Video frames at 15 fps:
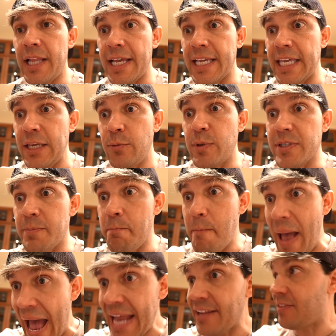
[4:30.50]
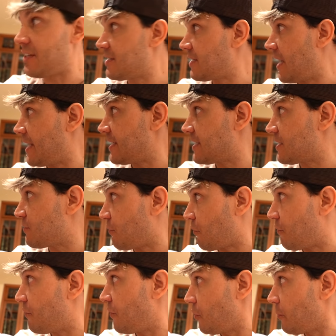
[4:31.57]
like he was mad at the scientist for
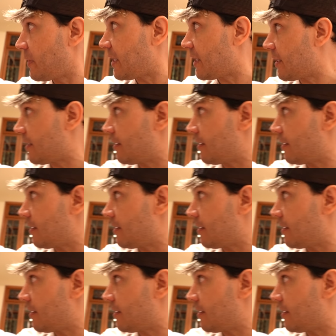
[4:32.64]
filming it.